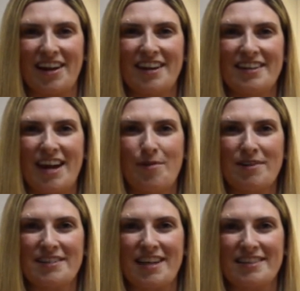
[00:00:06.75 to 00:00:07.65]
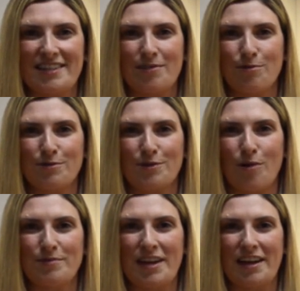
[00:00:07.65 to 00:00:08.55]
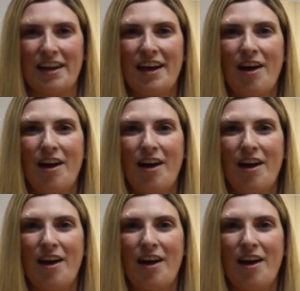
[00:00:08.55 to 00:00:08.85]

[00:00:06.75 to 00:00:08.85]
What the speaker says: and today we're discussing CoolSculpting,